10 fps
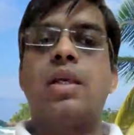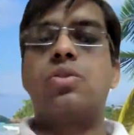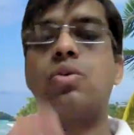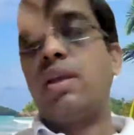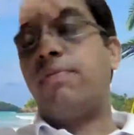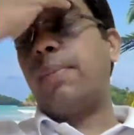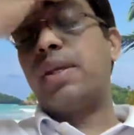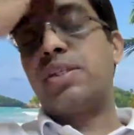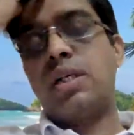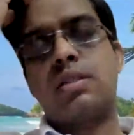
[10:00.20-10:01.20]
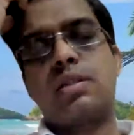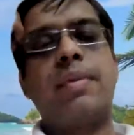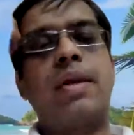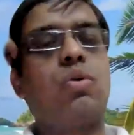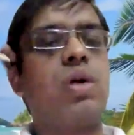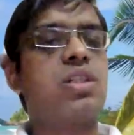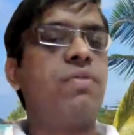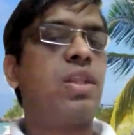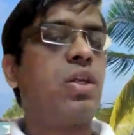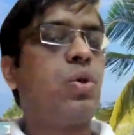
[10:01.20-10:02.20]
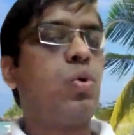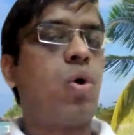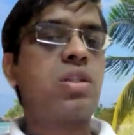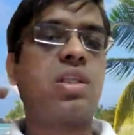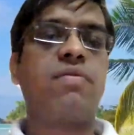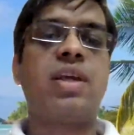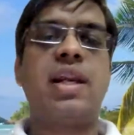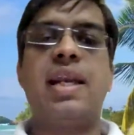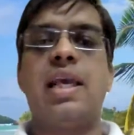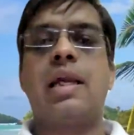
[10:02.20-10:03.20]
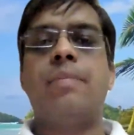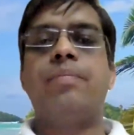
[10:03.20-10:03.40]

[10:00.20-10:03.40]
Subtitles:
So if a patient is coming to us with new or severe headache